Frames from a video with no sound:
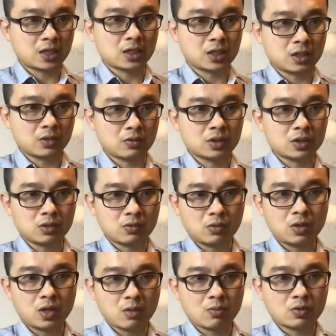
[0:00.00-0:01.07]
New Zealand
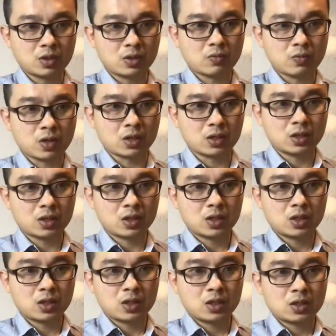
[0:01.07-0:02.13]
Hamilton one.
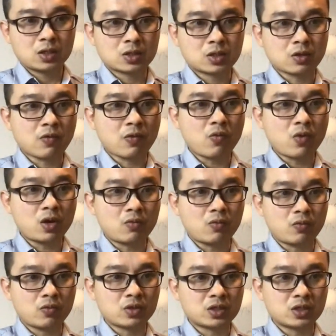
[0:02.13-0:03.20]
So if you want to
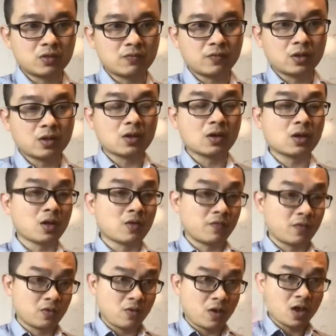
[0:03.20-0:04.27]
receive, if
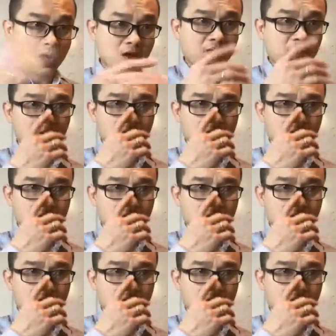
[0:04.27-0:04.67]
you have